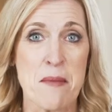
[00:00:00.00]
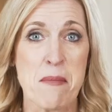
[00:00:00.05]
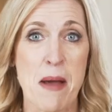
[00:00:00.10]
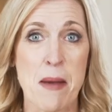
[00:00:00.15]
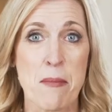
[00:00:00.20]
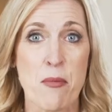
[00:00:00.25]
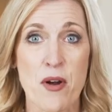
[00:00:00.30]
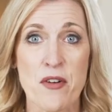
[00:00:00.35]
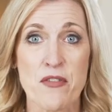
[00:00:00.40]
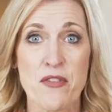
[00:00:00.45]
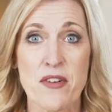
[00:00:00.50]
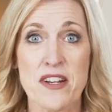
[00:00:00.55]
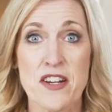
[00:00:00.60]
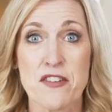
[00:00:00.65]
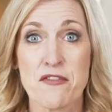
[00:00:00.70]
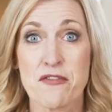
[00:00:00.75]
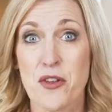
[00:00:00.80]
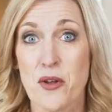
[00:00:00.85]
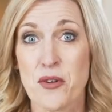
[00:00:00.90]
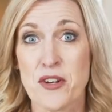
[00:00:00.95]
My boyfriend
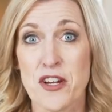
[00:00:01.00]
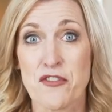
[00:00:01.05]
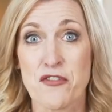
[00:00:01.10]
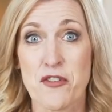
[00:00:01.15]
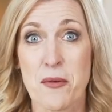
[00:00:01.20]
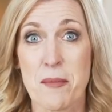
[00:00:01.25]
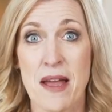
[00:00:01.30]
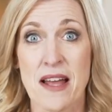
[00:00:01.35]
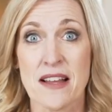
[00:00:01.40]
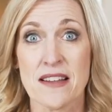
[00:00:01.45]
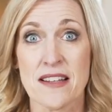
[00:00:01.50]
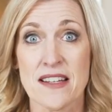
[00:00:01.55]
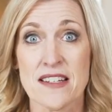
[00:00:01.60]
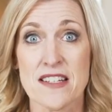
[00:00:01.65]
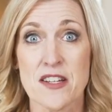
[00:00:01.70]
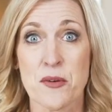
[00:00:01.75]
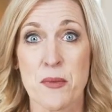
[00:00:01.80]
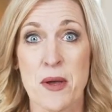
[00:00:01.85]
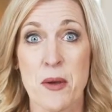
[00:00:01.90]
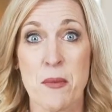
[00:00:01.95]
had flown in from
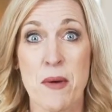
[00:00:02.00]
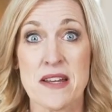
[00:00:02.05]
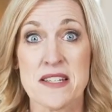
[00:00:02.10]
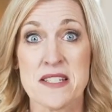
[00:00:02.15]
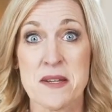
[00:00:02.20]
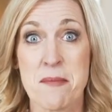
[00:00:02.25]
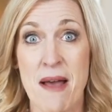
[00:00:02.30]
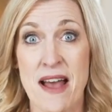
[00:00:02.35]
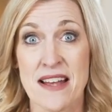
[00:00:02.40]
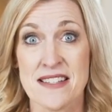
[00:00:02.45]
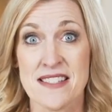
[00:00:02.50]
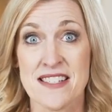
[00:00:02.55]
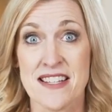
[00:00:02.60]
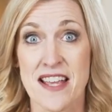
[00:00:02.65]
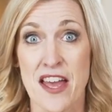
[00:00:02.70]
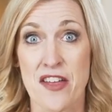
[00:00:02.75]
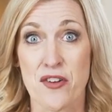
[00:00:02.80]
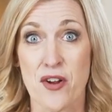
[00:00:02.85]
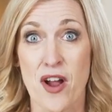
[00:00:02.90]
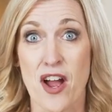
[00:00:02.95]
England and we went to Mass
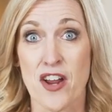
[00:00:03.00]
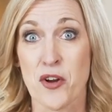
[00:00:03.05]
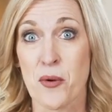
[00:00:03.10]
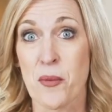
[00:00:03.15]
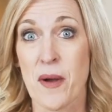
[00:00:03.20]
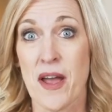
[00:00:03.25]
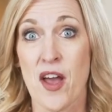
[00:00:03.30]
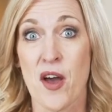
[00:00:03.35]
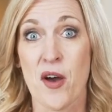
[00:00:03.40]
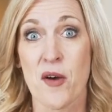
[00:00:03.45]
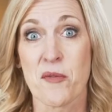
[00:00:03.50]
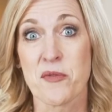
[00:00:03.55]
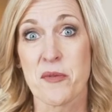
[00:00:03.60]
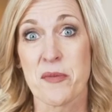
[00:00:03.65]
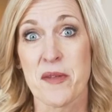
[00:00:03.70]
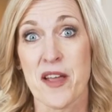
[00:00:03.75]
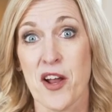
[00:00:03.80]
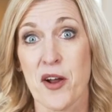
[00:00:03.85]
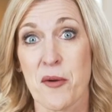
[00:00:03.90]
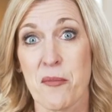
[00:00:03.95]
together on our way home
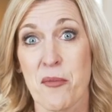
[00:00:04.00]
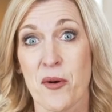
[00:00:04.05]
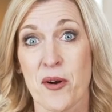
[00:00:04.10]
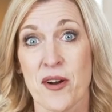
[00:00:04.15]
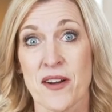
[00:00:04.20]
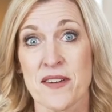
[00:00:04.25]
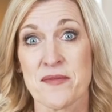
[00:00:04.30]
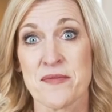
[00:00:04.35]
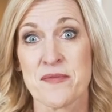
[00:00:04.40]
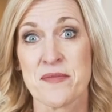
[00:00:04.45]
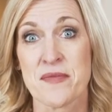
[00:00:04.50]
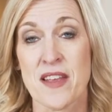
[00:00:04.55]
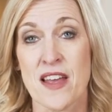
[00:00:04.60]
from the airport.